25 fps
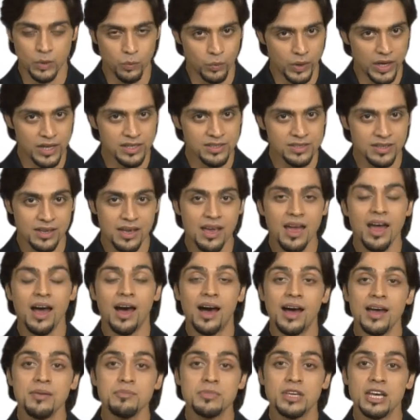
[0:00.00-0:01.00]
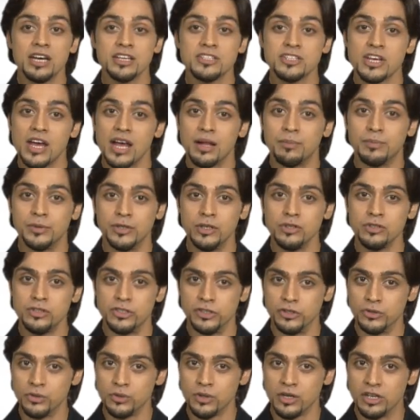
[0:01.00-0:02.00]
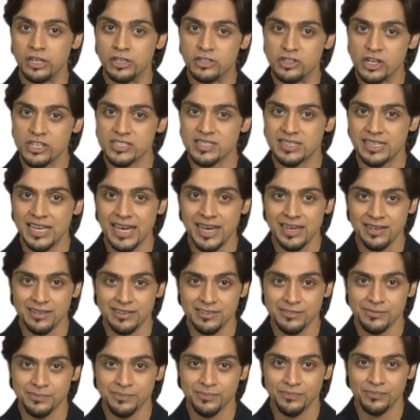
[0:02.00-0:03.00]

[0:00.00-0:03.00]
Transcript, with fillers: Well, I'm here to help you do just that.